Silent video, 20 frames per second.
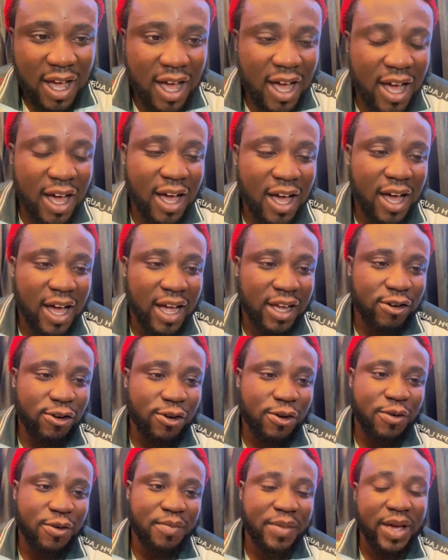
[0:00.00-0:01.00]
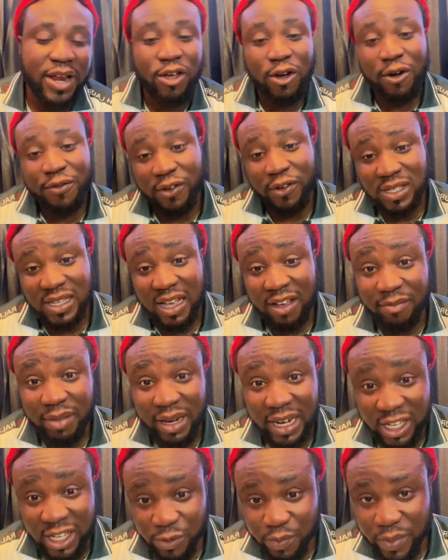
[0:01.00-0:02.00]
I know many of us have
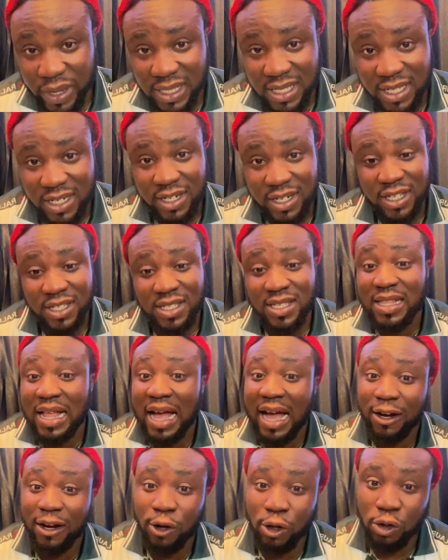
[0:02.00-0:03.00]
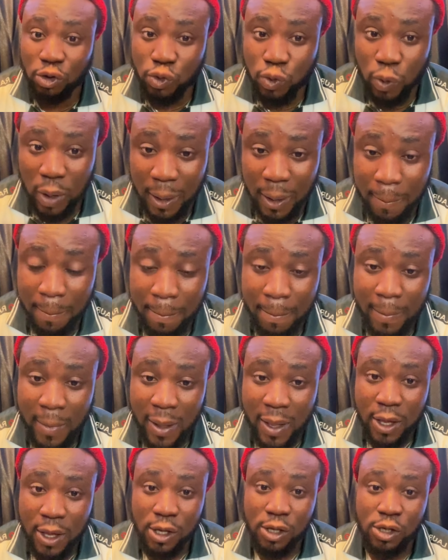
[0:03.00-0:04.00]
been expecting this. Now, I don't do one.
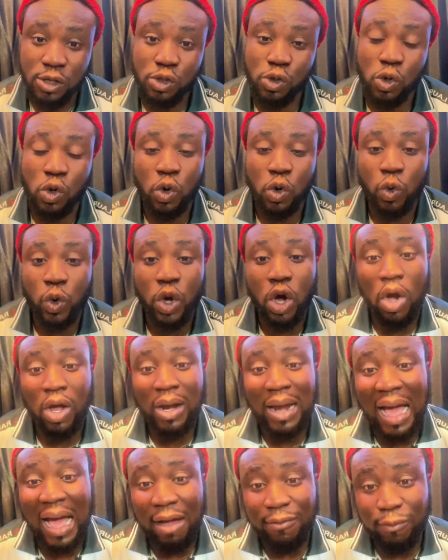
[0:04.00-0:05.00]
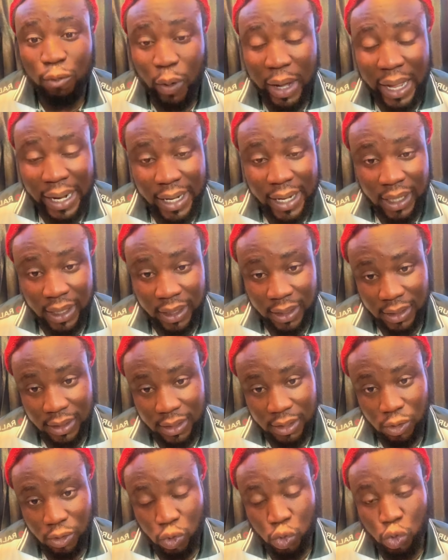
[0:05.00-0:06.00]
So, we all have wedding
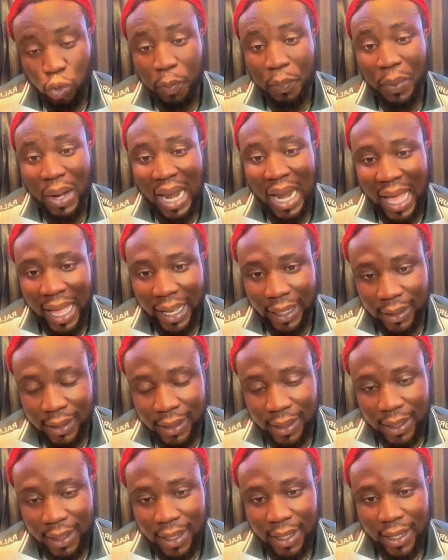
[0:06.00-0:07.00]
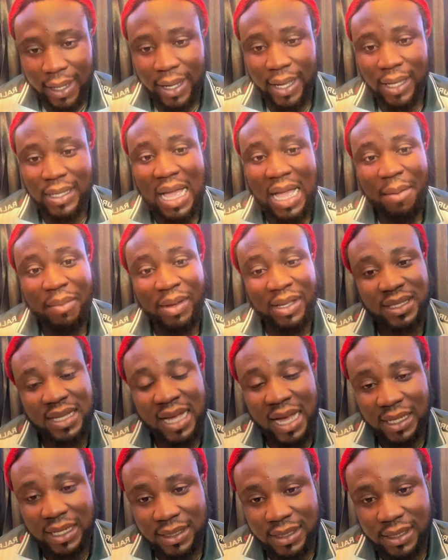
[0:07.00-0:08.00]
to plan.
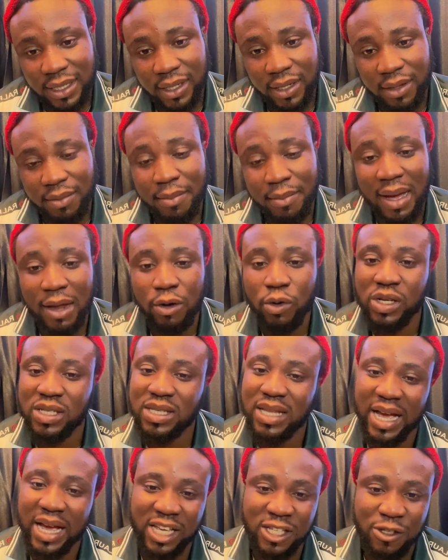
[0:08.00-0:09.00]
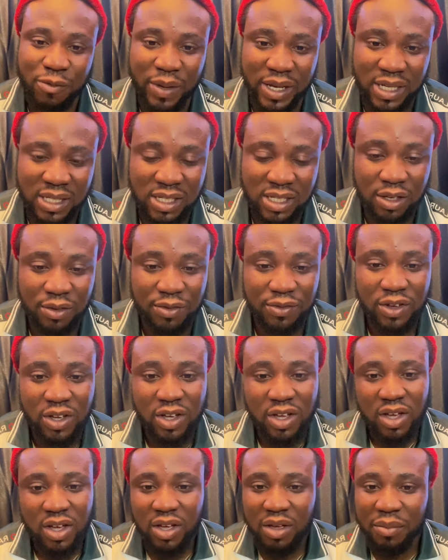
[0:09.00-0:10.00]
Malu is not expensive.
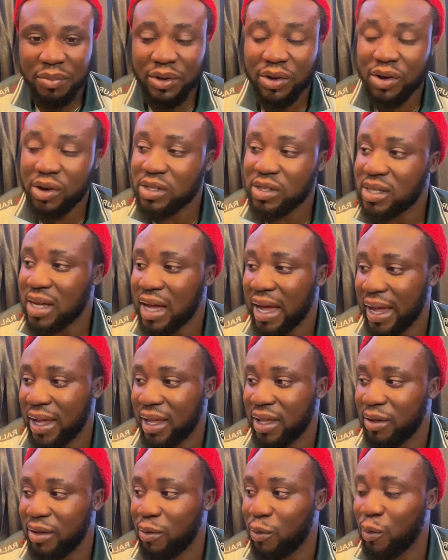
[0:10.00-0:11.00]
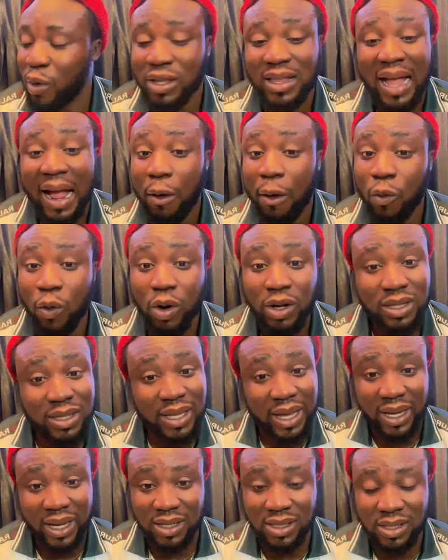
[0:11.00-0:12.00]
Because what I
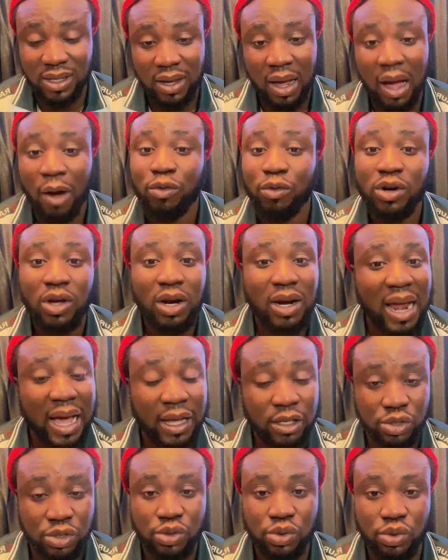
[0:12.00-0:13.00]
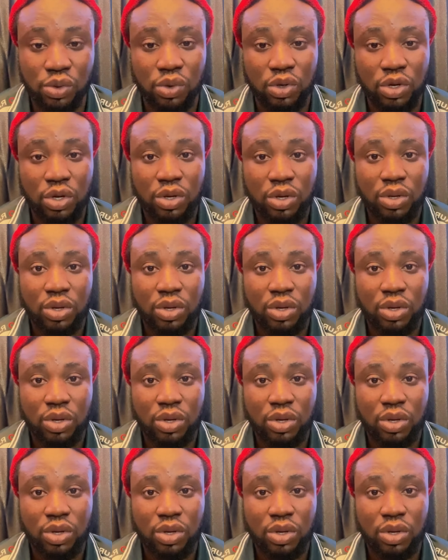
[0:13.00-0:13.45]
wanted, I will not lie to you.